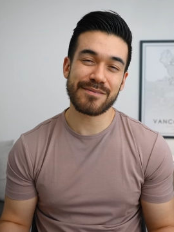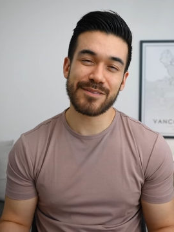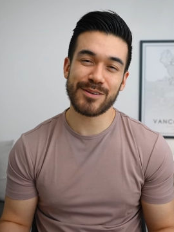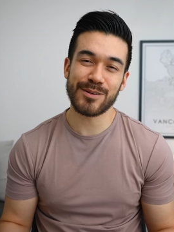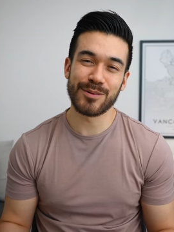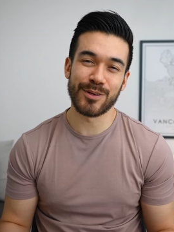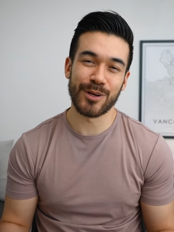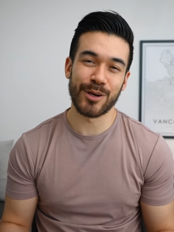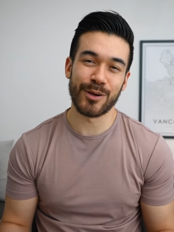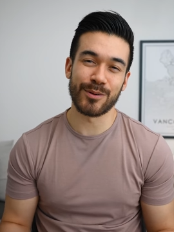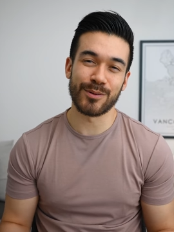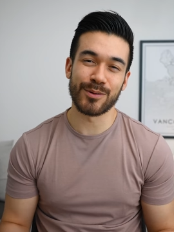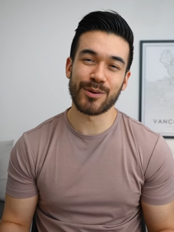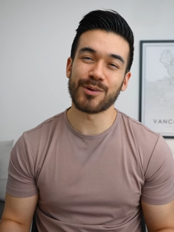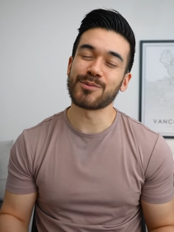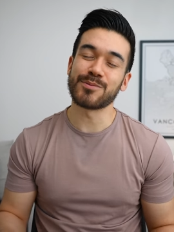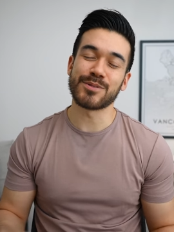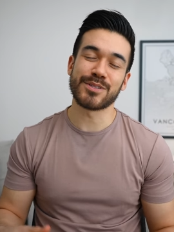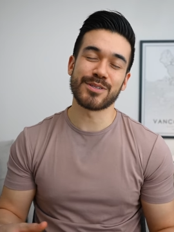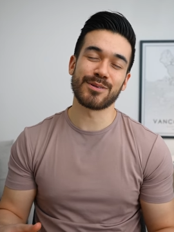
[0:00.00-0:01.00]
of you know,
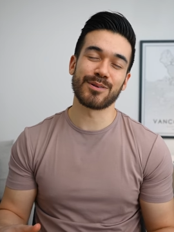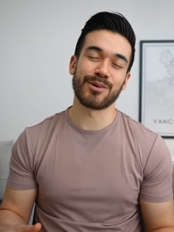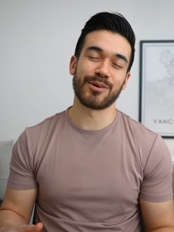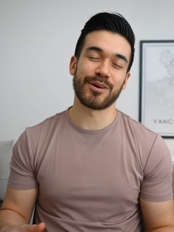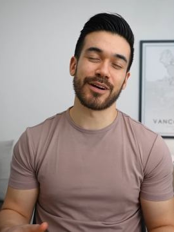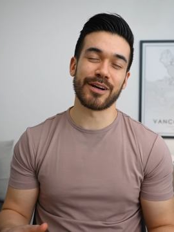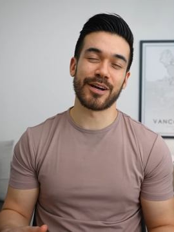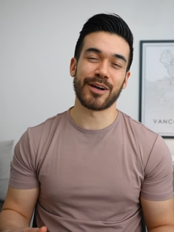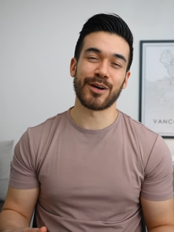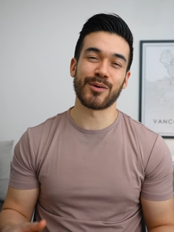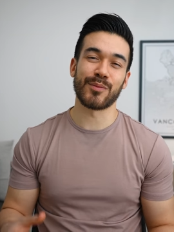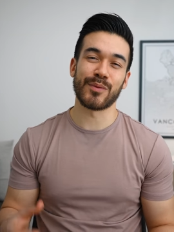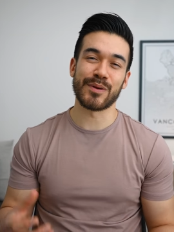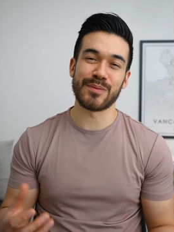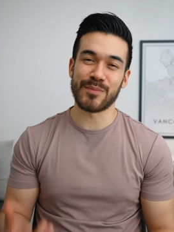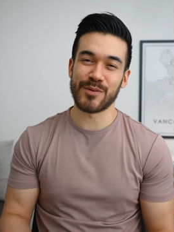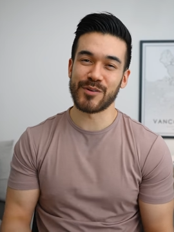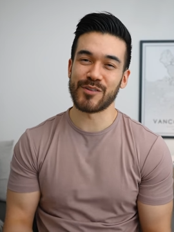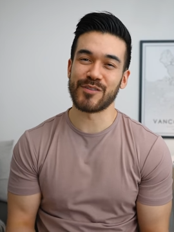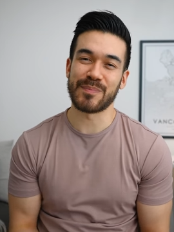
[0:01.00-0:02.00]
not all too long ago we
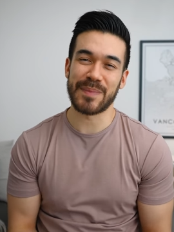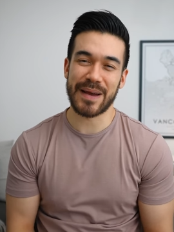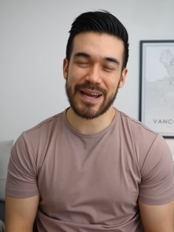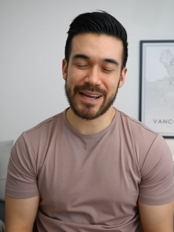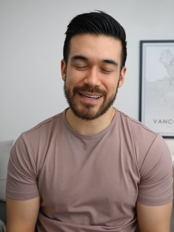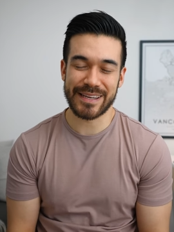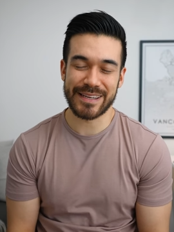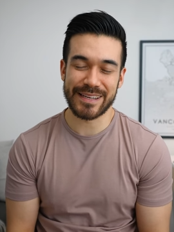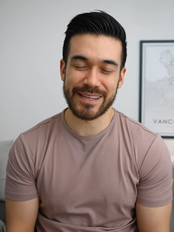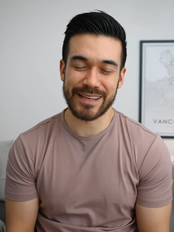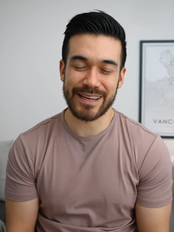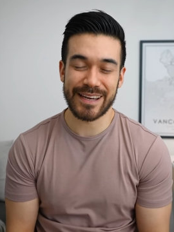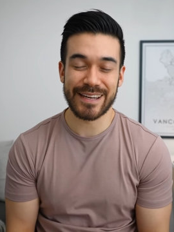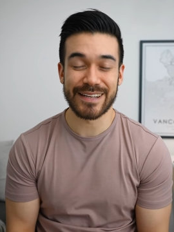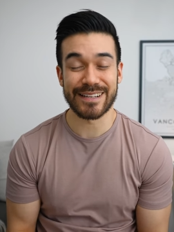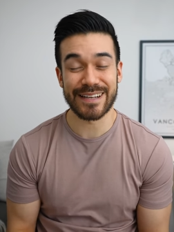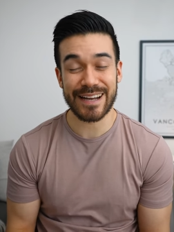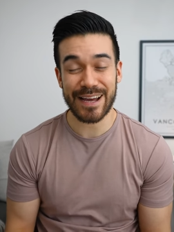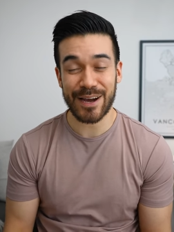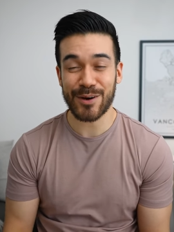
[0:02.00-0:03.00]
moved back here,
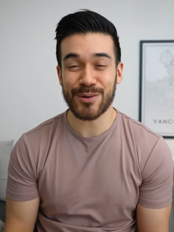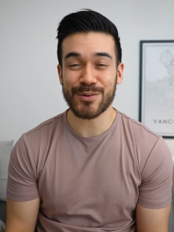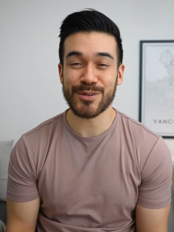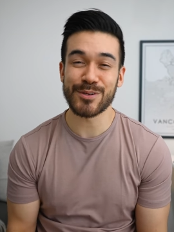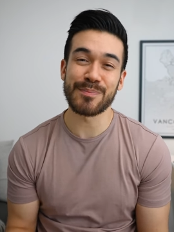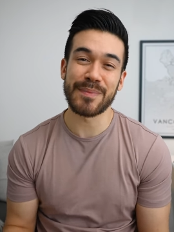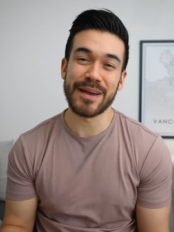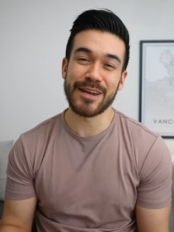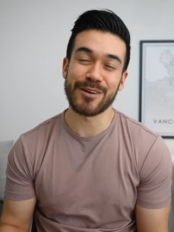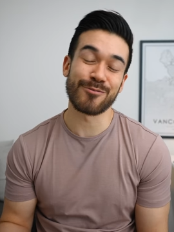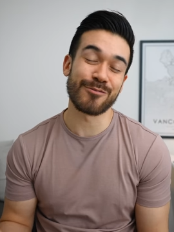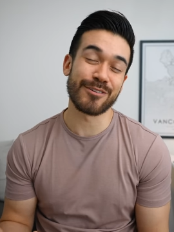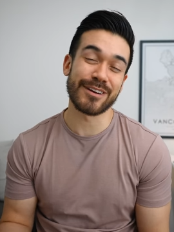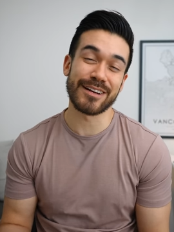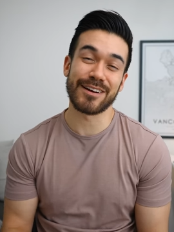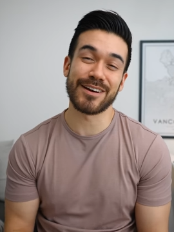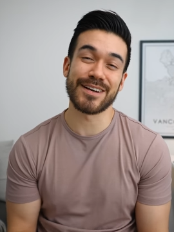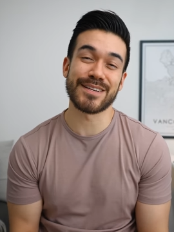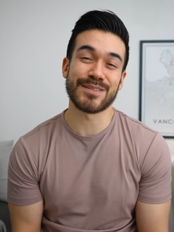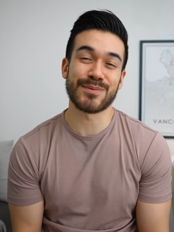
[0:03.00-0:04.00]
and now you may
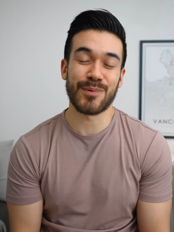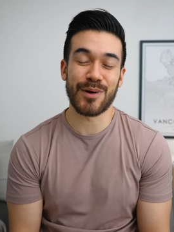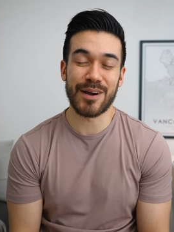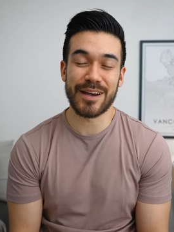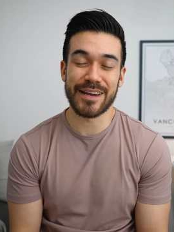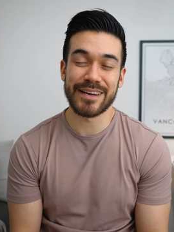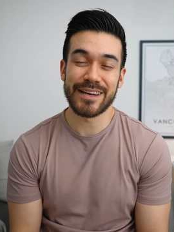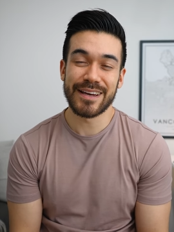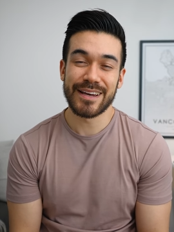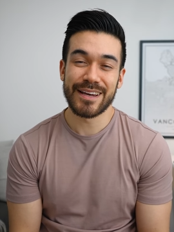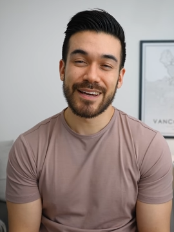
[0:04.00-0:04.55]
realise why.